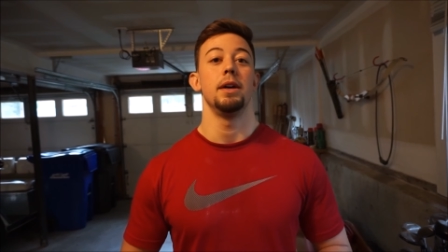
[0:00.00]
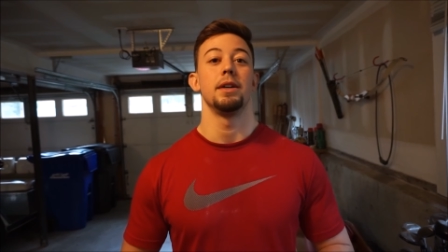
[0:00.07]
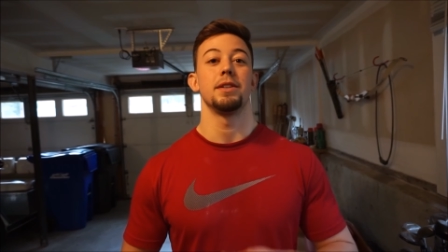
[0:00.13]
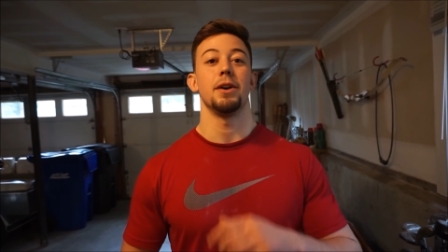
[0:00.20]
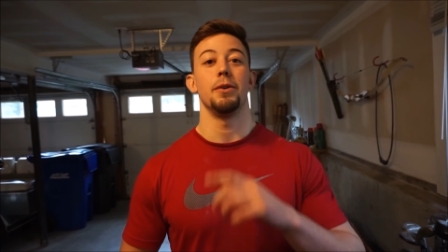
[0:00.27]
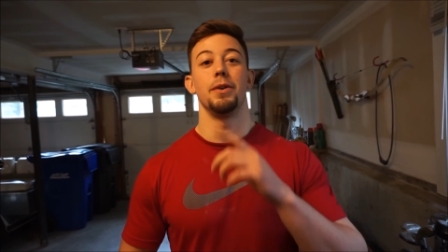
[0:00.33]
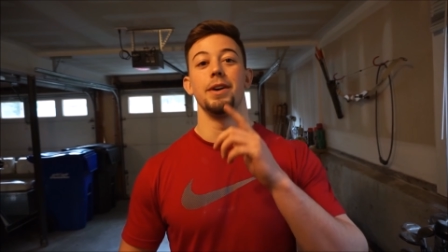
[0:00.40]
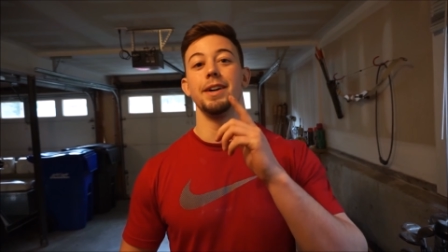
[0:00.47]

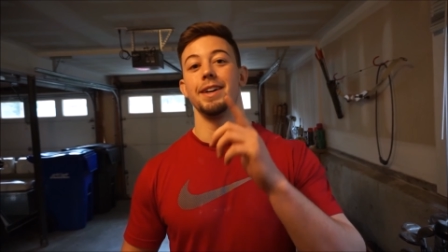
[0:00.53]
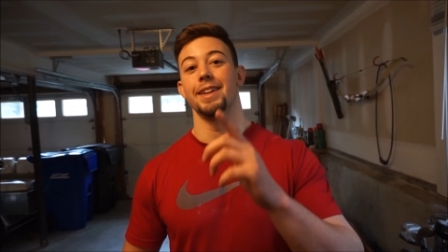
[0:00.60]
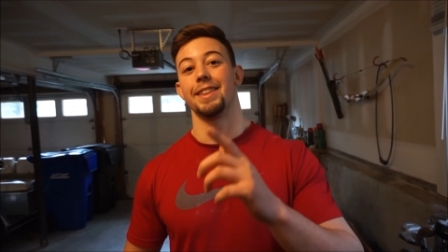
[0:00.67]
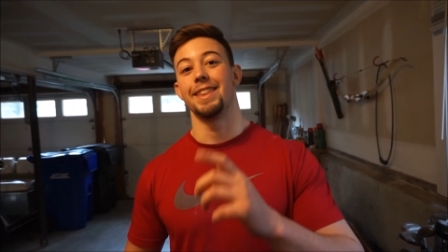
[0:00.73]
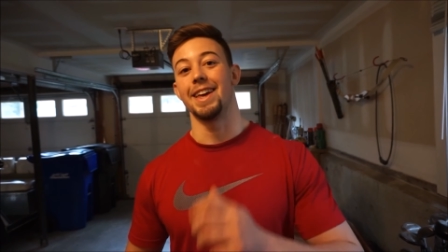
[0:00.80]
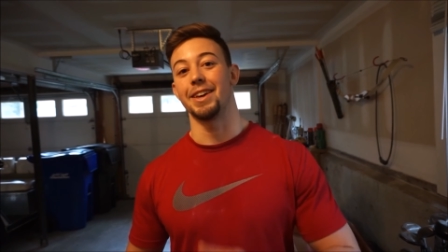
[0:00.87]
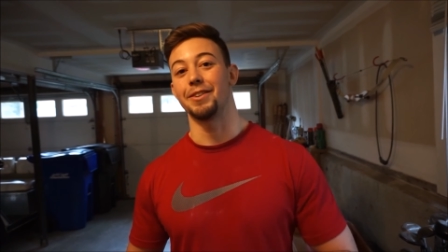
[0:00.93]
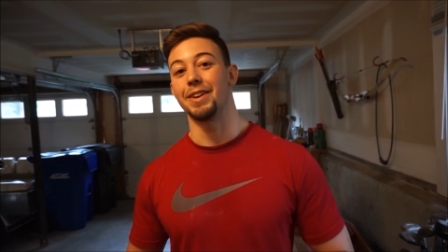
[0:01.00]
So
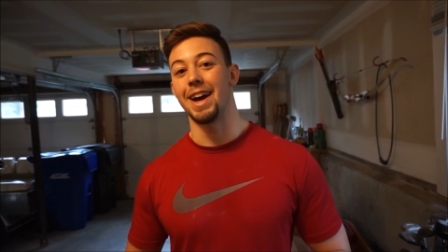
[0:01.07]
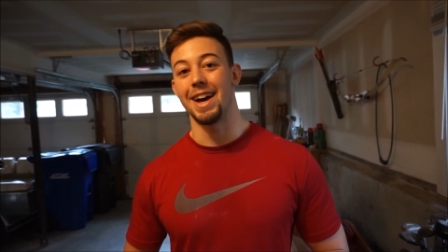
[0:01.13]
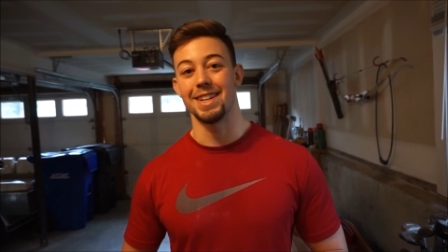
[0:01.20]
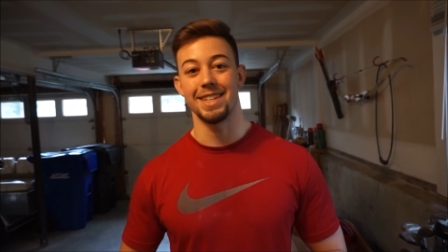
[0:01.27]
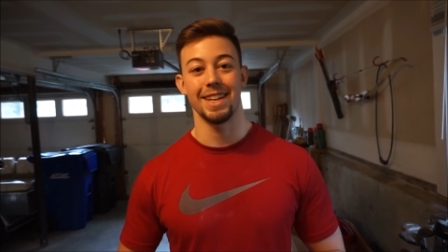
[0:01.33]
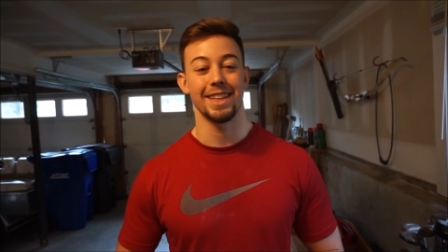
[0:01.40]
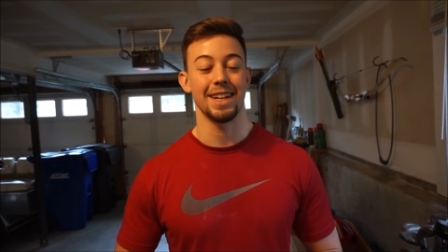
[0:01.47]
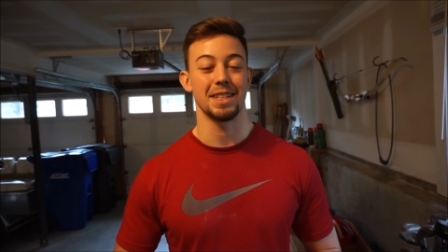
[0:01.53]
thank you
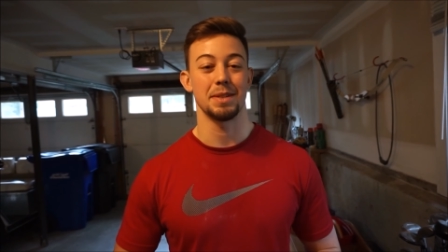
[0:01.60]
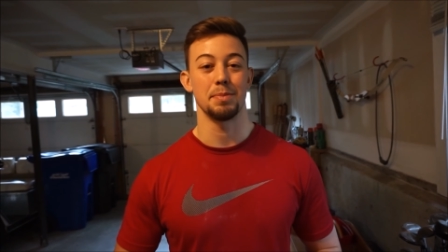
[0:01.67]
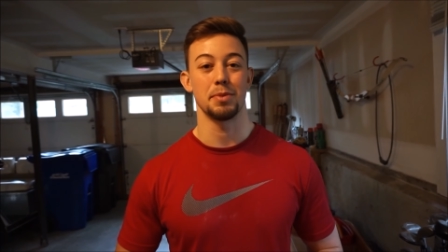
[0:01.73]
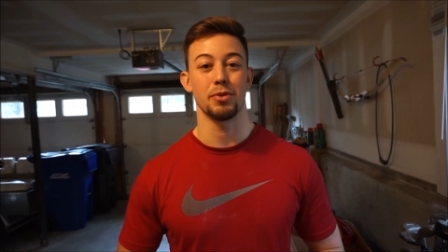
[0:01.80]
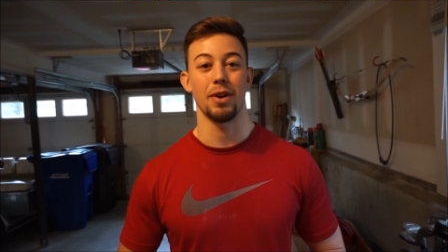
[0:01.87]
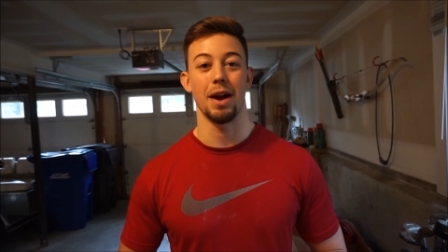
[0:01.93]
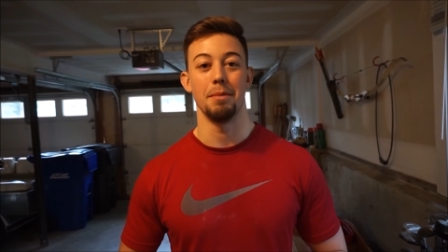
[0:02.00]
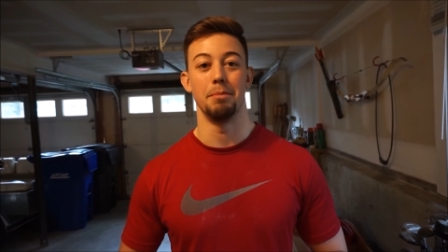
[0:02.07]
guys, hit that
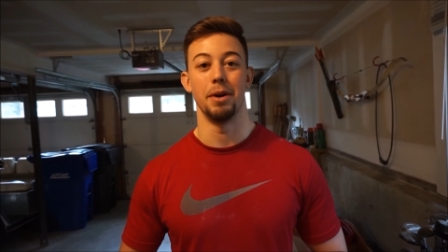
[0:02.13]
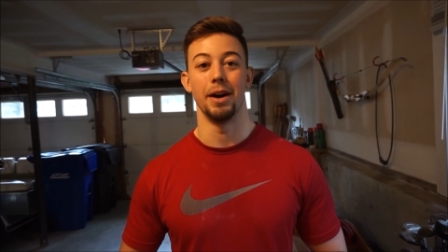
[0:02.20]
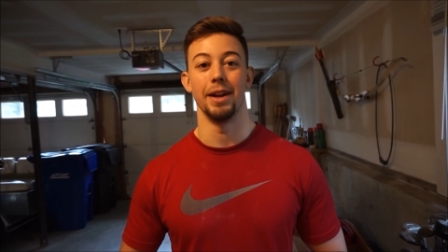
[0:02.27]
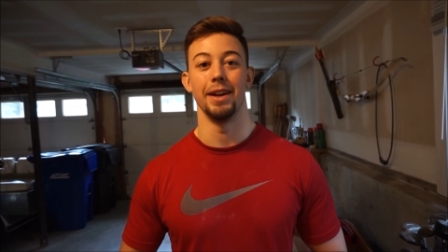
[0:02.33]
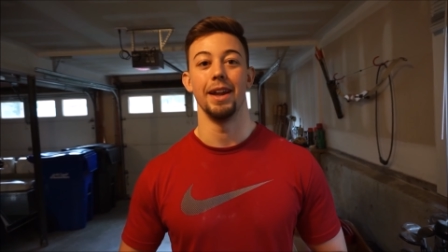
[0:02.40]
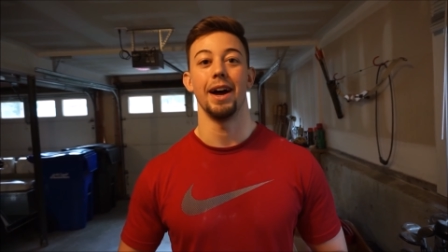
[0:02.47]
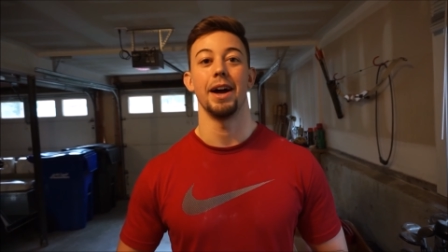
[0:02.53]
subscribe button.